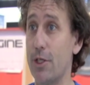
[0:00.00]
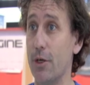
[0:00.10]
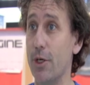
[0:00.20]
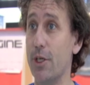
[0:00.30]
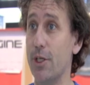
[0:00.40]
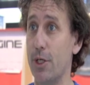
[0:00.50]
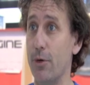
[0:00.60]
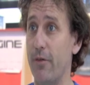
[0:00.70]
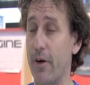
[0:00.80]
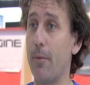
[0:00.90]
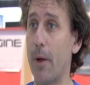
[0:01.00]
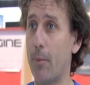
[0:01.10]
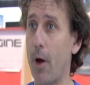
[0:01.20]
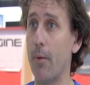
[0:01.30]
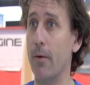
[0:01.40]
solution to a very big
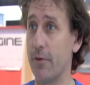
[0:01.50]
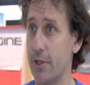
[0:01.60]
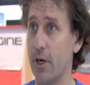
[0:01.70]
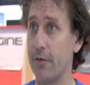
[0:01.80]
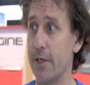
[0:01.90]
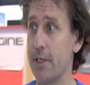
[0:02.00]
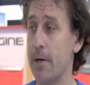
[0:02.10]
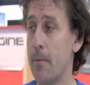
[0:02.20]
problem for surfers,